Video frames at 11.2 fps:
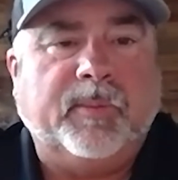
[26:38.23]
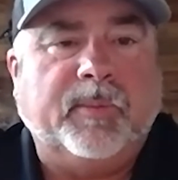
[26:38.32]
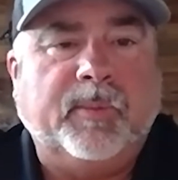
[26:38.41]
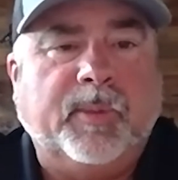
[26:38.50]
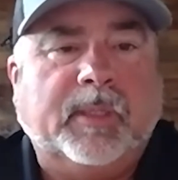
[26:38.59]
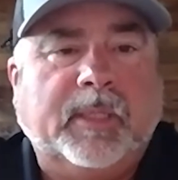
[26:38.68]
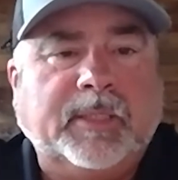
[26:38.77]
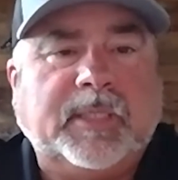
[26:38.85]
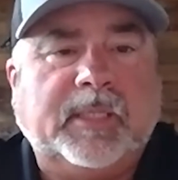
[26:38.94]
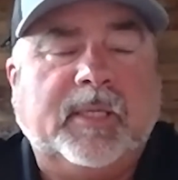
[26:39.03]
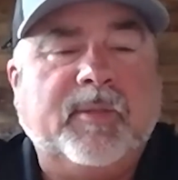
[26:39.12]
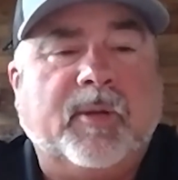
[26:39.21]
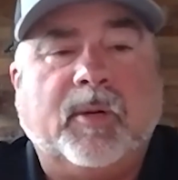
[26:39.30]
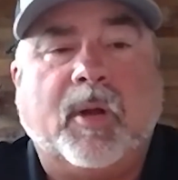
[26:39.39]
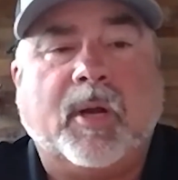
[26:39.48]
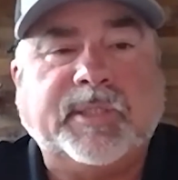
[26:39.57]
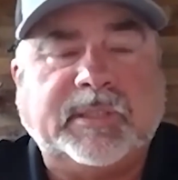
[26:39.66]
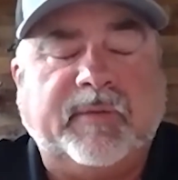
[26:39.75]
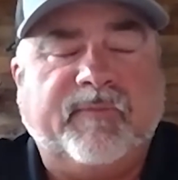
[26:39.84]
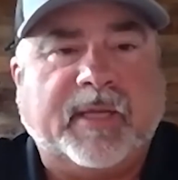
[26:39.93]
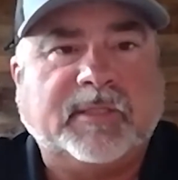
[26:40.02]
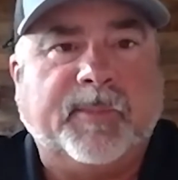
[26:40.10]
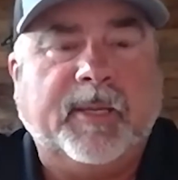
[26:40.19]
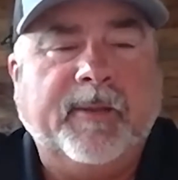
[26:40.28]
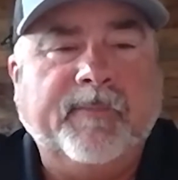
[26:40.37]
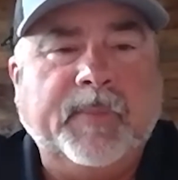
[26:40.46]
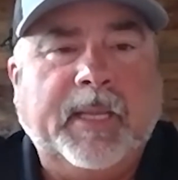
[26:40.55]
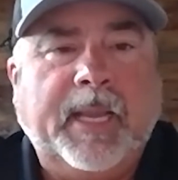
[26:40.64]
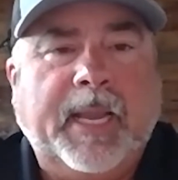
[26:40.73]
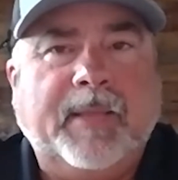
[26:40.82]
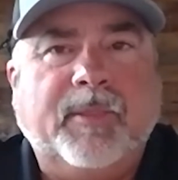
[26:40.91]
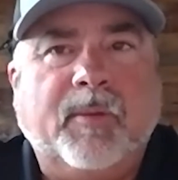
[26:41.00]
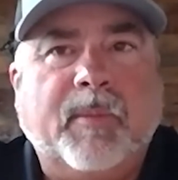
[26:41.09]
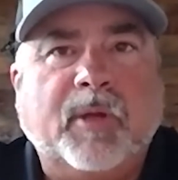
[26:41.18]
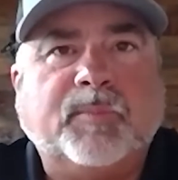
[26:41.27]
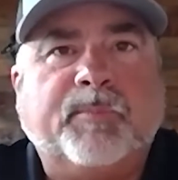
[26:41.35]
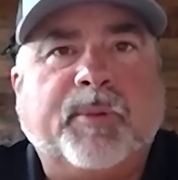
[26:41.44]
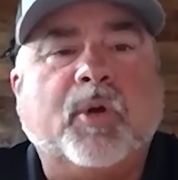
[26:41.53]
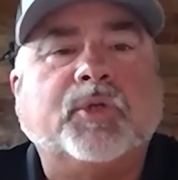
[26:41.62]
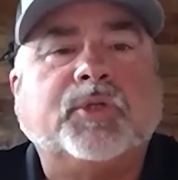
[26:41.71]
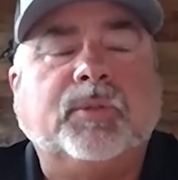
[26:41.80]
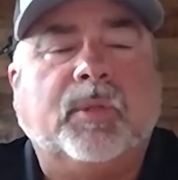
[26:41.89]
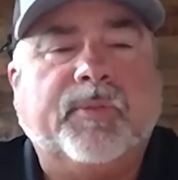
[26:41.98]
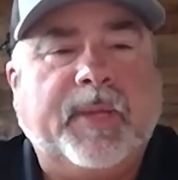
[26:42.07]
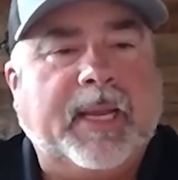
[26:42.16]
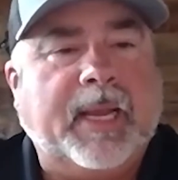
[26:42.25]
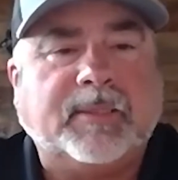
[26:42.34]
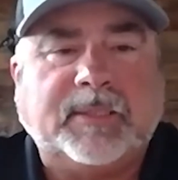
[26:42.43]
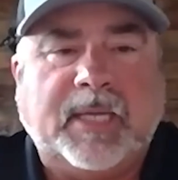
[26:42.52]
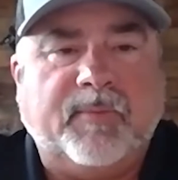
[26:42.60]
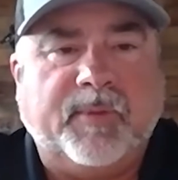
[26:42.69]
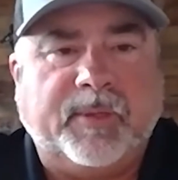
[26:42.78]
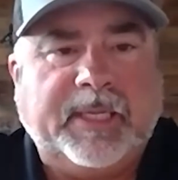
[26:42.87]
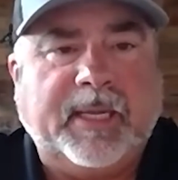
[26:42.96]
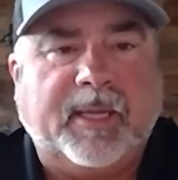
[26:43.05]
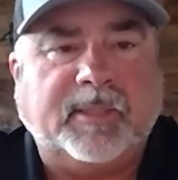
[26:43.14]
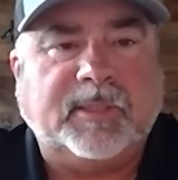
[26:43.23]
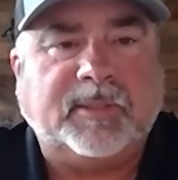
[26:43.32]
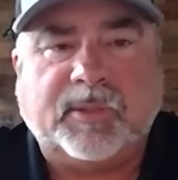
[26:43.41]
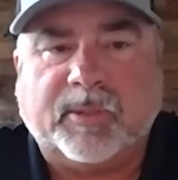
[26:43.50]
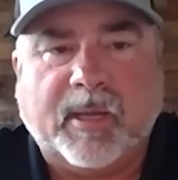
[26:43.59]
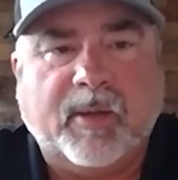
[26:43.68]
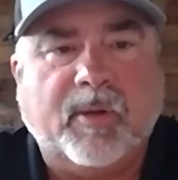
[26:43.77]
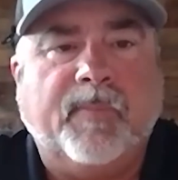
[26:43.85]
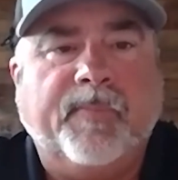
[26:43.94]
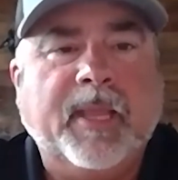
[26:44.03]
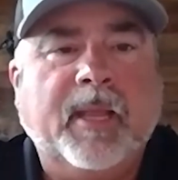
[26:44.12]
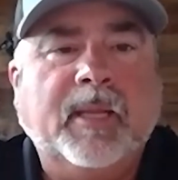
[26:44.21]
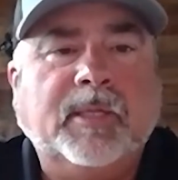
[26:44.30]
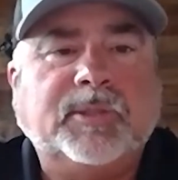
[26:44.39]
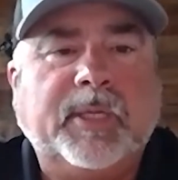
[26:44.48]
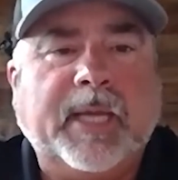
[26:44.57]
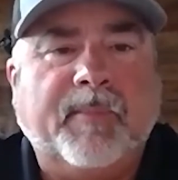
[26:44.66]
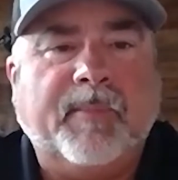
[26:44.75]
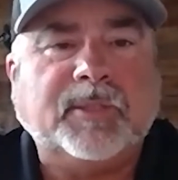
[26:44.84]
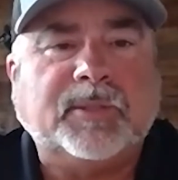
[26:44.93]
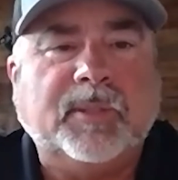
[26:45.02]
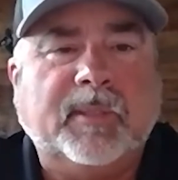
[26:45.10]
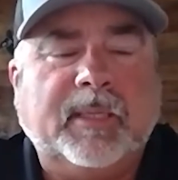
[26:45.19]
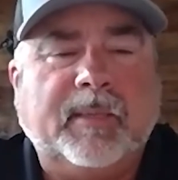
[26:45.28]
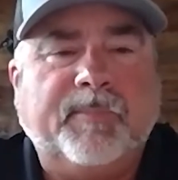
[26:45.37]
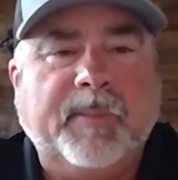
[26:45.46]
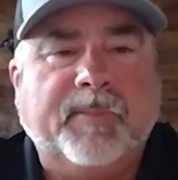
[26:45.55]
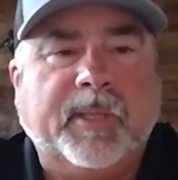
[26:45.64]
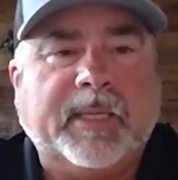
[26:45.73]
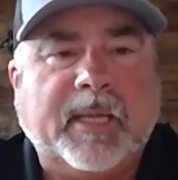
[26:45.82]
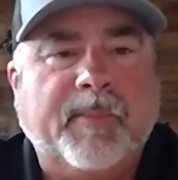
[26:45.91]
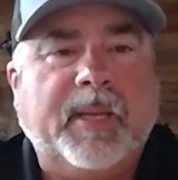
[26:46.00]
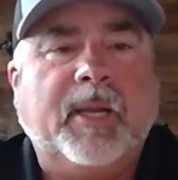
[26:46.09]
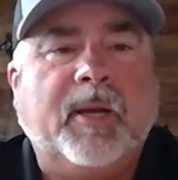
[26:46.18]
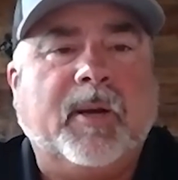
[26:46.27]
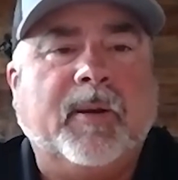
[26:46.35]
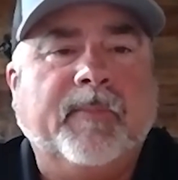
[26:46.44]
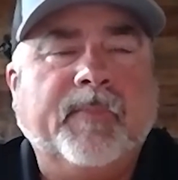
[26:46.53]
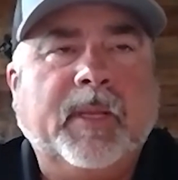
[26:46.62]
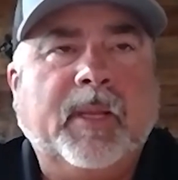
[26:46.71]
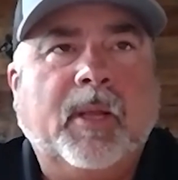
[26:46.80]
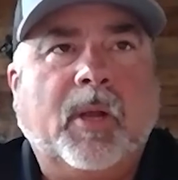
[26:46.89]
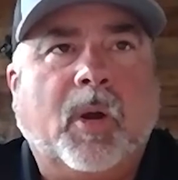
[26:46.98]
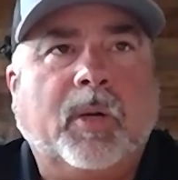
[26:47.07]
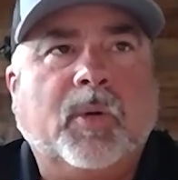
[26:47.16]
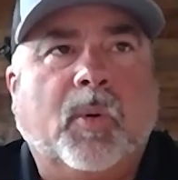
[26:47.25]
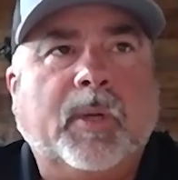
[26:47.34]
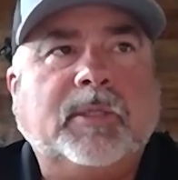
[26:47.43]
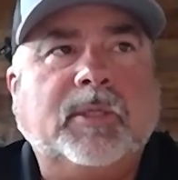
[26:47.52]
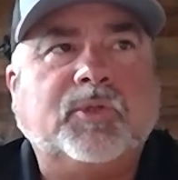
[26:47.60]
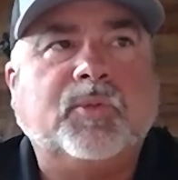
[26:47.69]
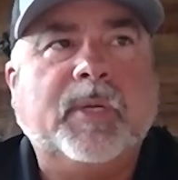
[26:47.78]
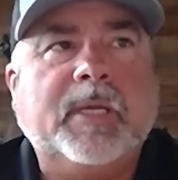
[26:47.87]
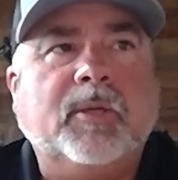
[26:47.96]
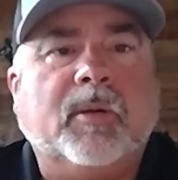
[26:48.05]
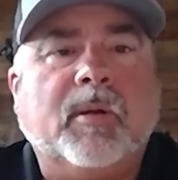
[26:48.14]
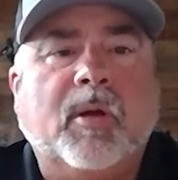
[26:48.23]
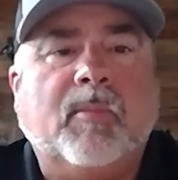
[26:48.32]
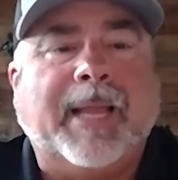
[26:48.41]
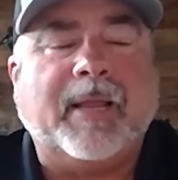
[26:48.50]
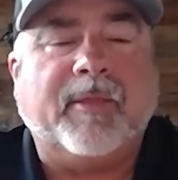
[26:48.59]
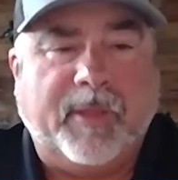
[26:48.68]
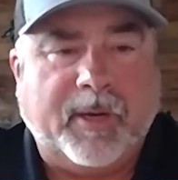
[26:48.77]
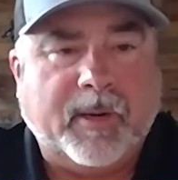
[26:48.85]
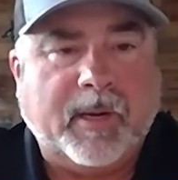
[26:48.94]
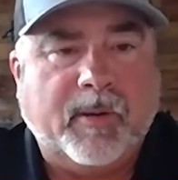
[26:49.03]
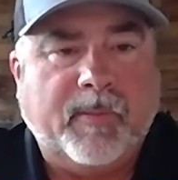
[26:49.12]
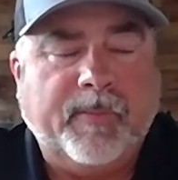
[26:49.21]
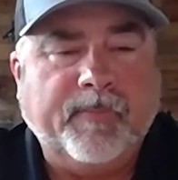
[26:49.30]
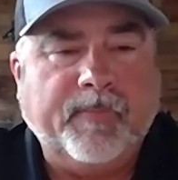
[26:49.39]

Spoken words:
realistically, their largest investment and their most personal thing outside of their kids. It's their home. So you got to make sure that people that come in there are going to treat your home like their home.